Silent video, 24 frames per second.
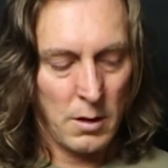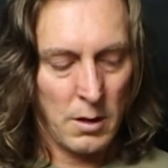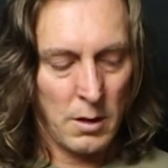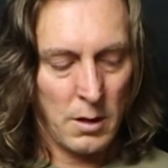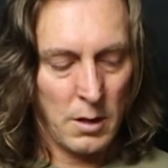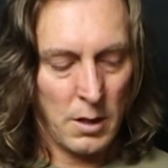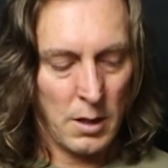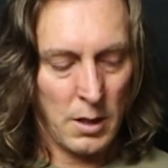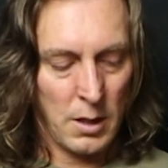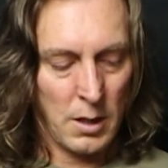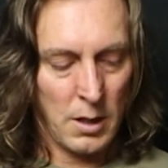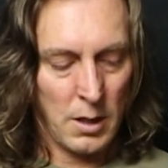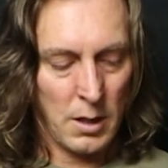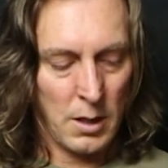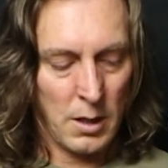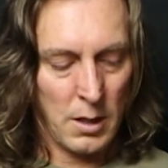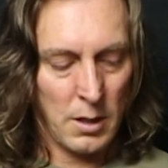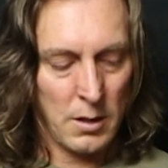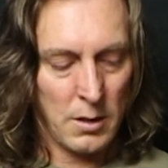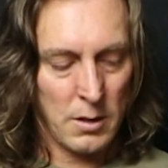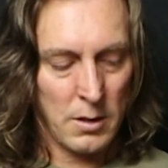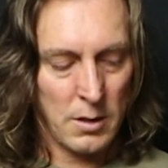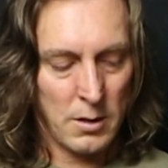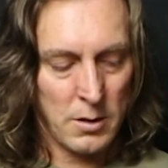
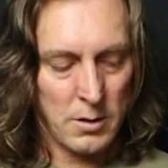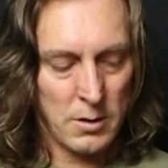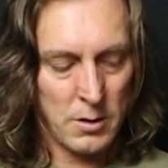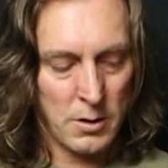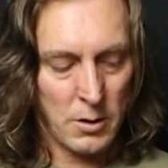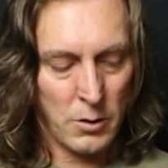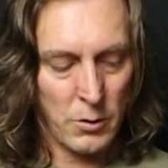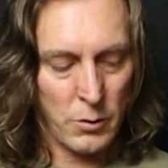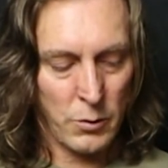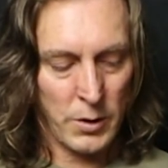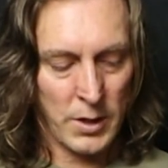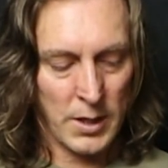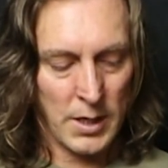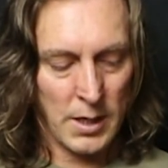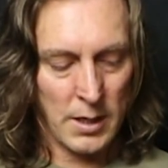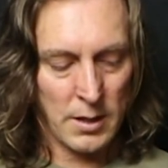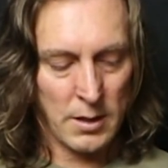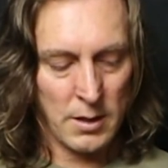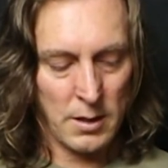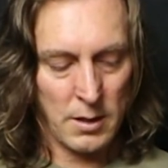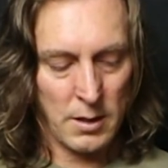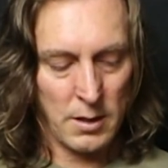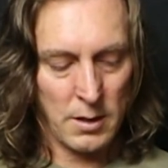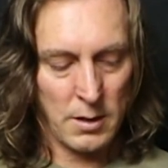And so we got
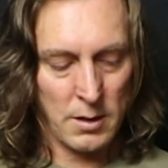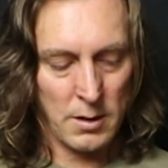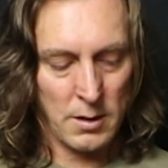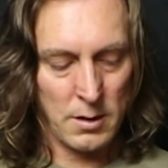the